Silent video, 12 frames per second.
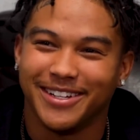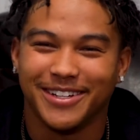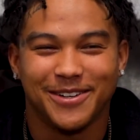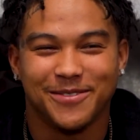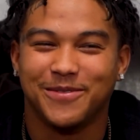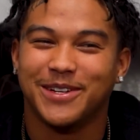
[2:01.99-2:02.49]
that
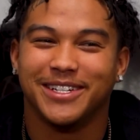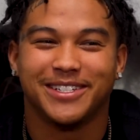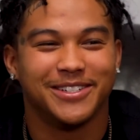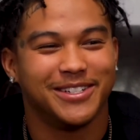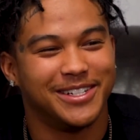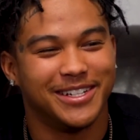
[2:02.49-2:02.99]
come with it,
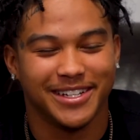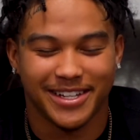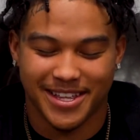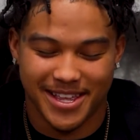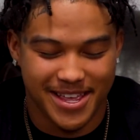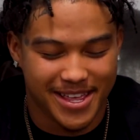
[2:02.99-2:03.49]
so shit.
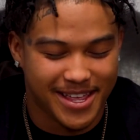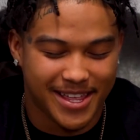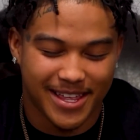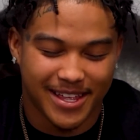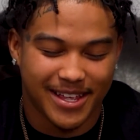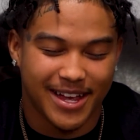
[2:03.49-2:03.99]

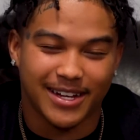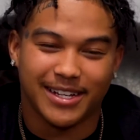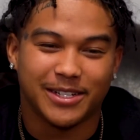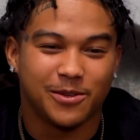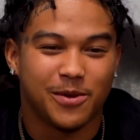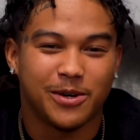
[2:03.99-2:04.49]
I
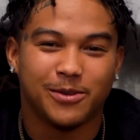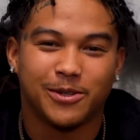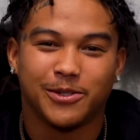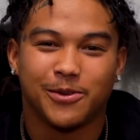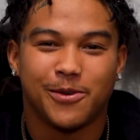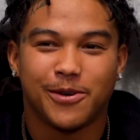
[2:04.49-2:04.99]
guess that's why I'm going
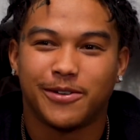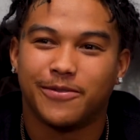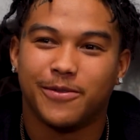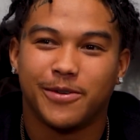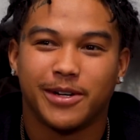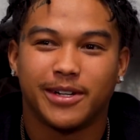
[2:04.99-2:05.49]
so hard
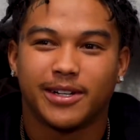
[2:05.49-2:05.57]
for it.